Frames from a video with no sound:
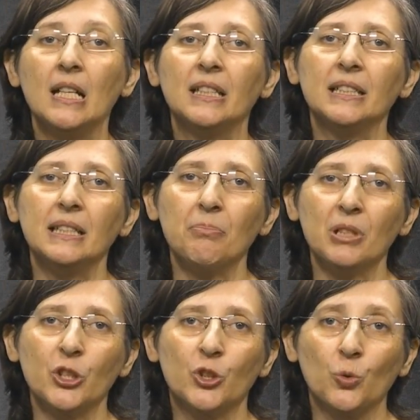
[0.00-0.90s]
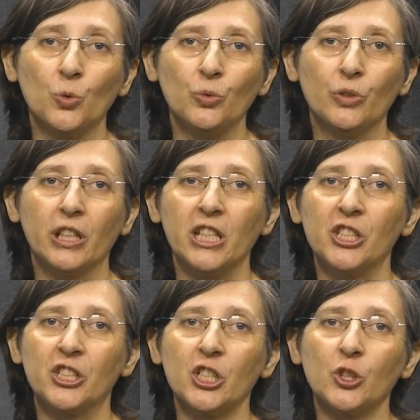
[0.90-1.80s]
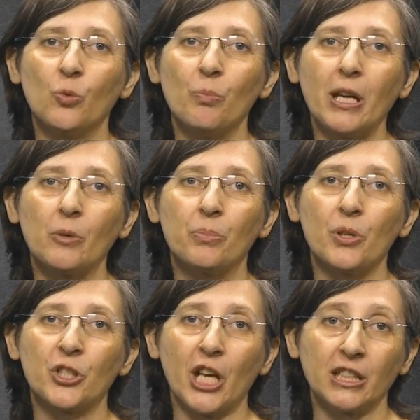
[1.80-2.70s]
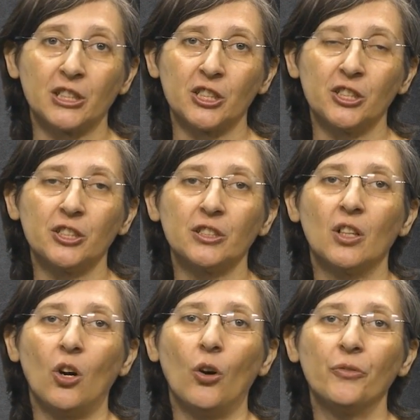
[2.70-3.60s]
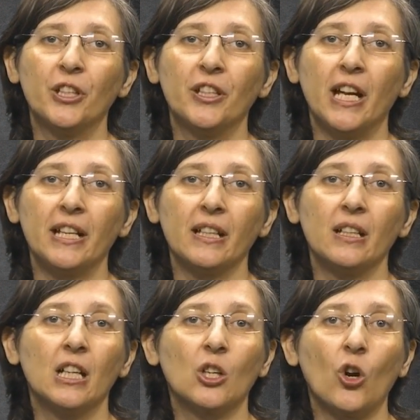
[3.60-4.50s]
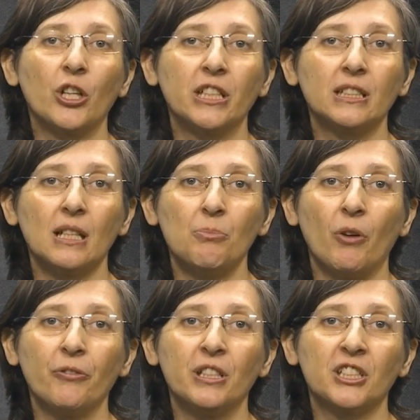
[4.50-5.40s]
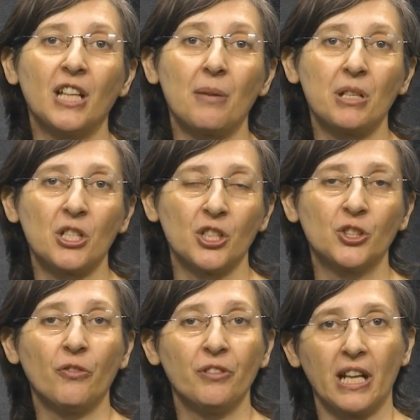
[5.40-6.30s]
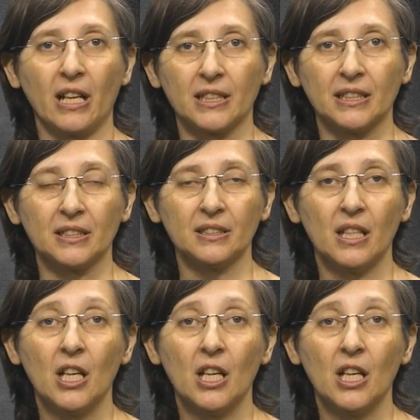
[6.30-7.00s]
The simplest tool is just to make projections of the data according some of its dimensions of analysis,